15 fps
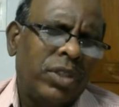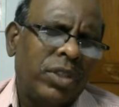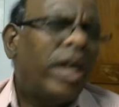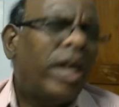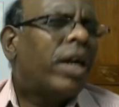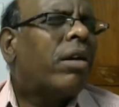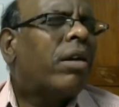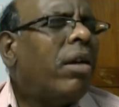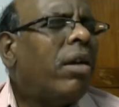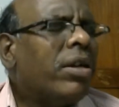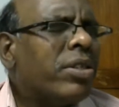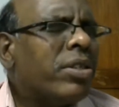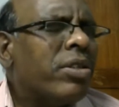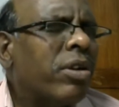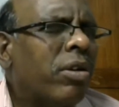a
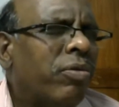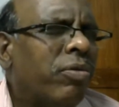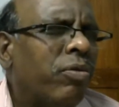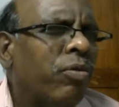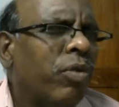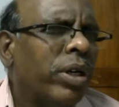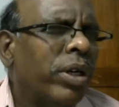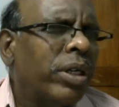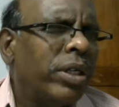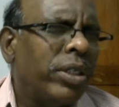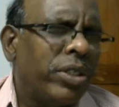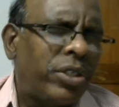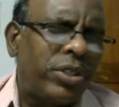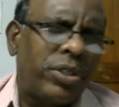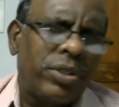cluster of
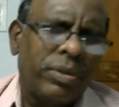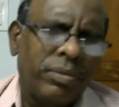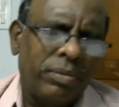words,